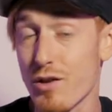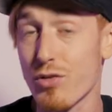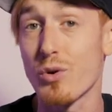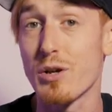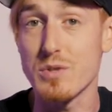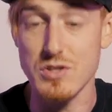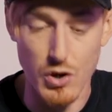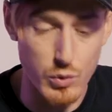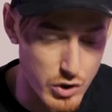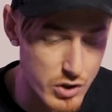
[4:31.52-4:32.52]
I thought it was
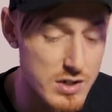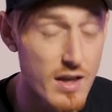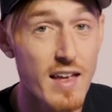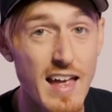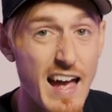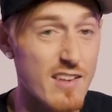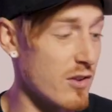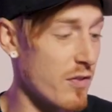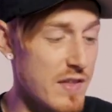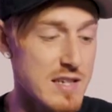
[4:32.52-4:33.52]
so good, and
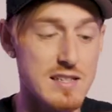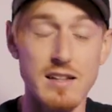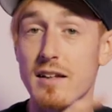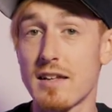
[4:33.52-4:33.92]
that this little